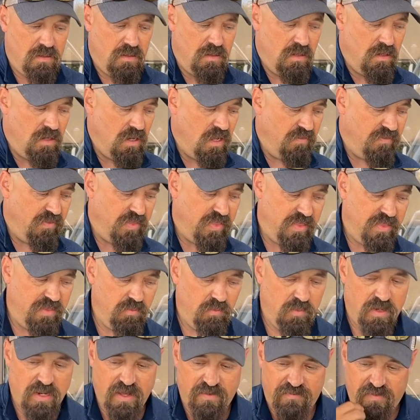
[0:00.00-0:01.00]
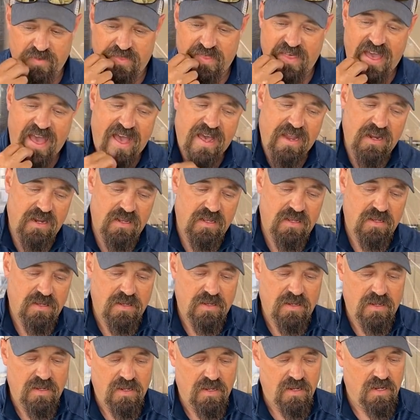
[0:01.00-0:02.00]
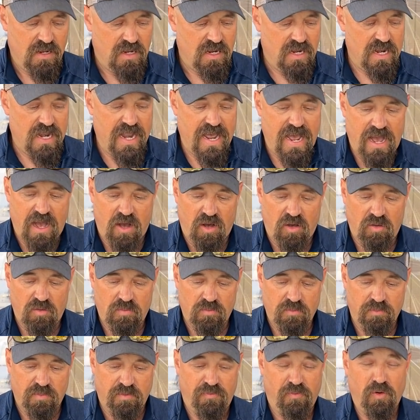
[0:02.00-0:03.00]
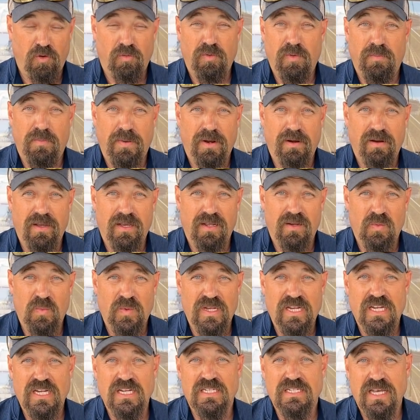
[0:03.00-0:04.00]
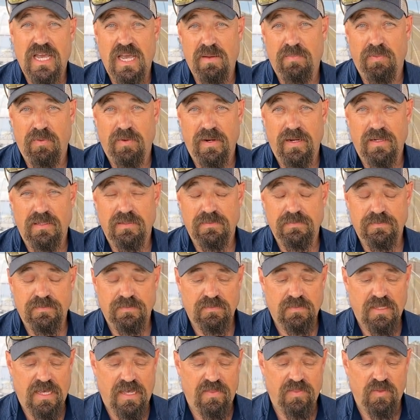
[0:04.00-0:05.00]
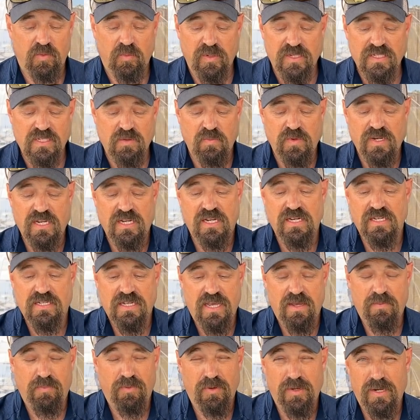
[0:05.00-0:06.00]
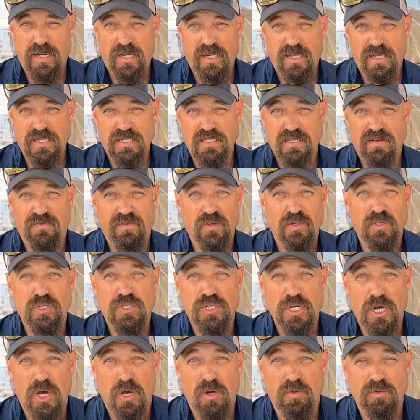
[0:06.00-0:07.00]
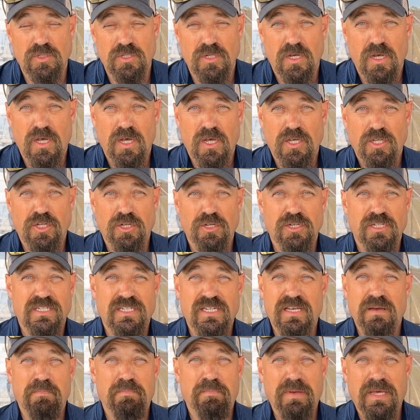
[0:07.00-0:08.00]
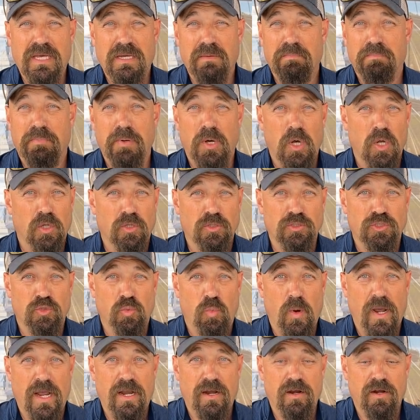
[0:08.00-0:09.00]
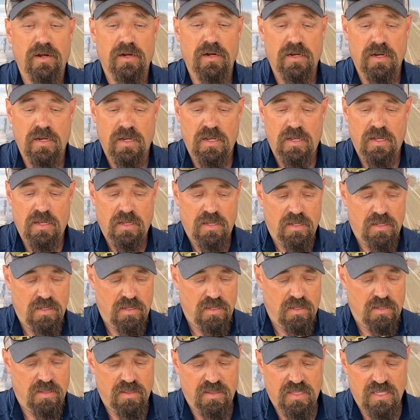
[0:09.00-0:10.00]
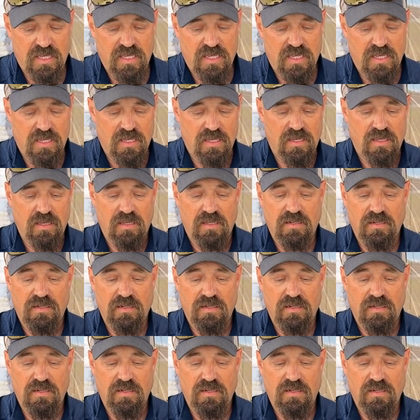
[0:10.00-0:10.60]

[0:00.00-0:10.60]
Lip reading: enough with that. Now, before we bury it, we need to taper it. And the reason we need to taper it is if you don't, you'd see a big bulge where the